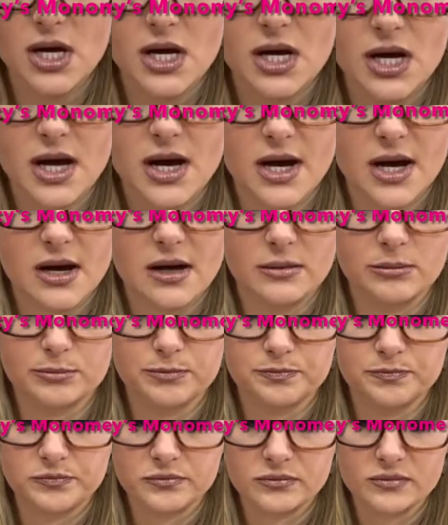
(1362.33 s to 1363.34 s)

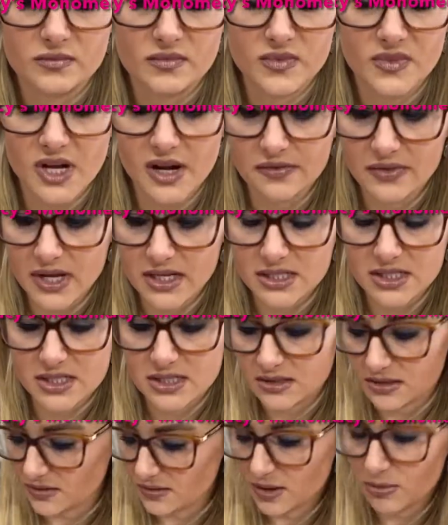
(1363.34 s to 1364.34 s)

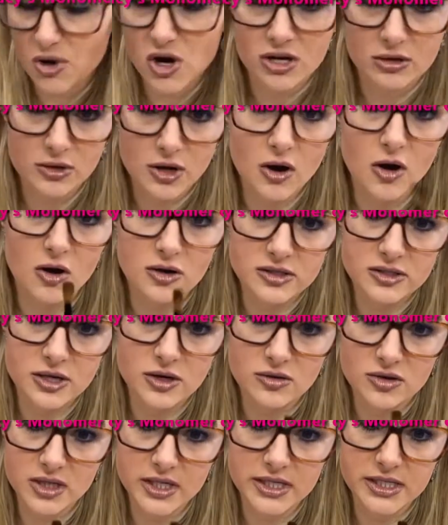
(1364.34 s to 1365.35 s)
that's, the monomer
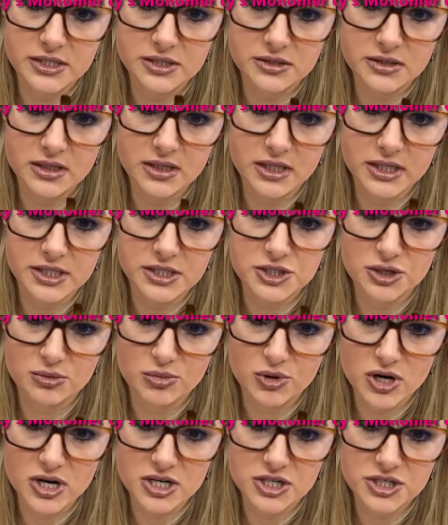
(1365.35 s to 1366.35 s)
also cleans your
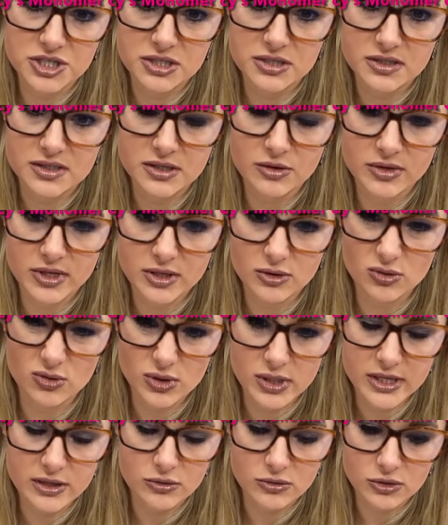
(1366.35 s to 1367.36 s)
brush, so
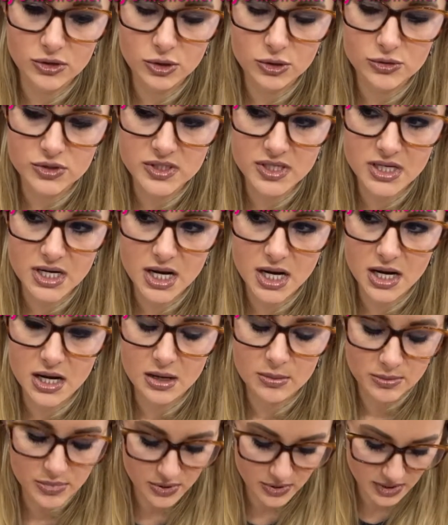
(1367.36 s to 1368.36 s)
it'll loosen
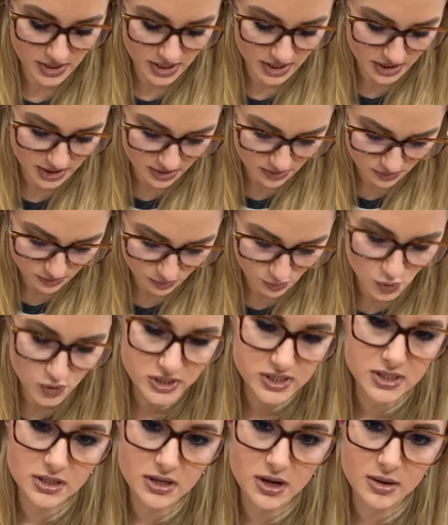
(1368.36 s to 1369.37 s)
up and
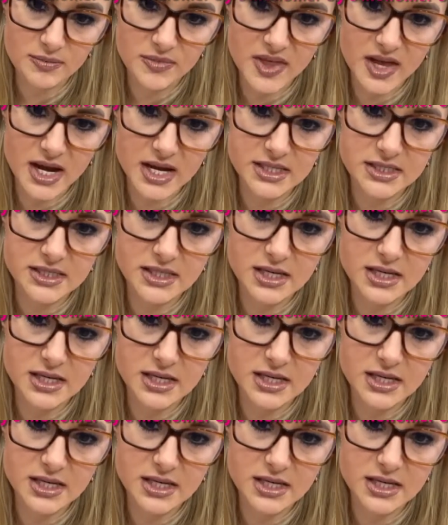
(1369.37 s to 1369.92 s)
moisten up that